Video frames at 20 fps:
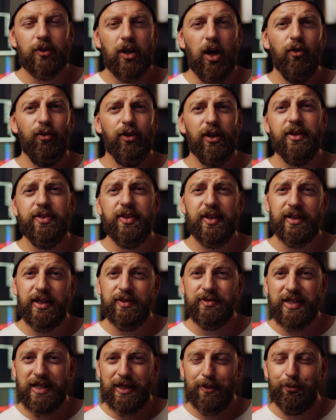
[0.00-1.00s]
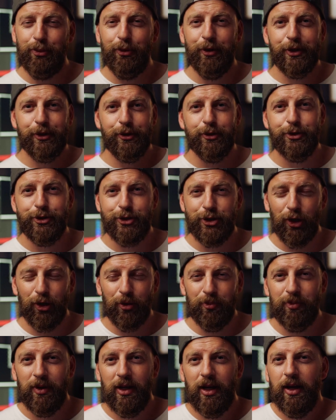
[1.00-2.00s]
I really think they've done a pretty good
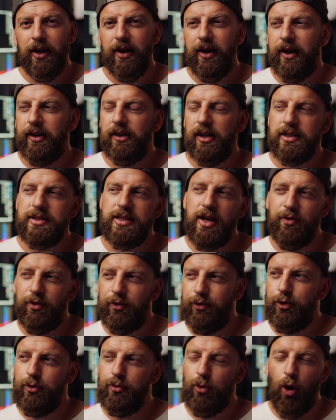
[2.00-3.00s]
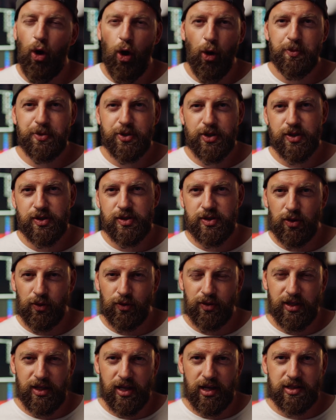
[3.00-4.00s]
job. I'd like to have a few more options
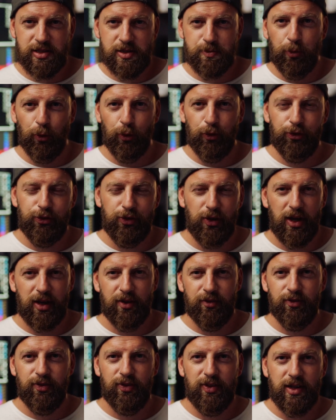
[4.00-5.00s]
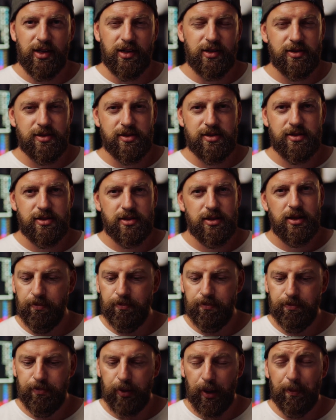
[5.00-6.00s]
on the export side of things.
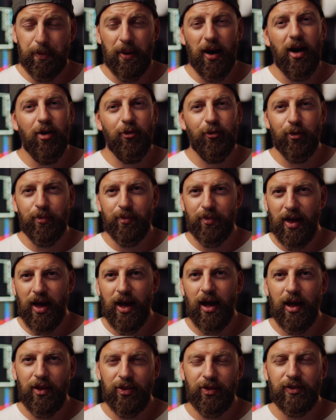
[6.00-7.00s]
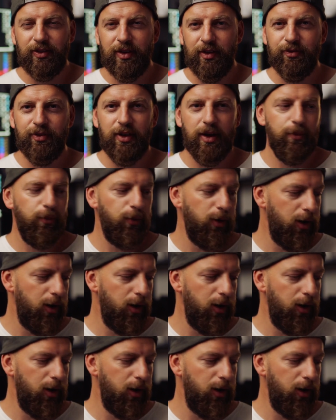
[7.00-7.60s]
But apart from that, I think they've done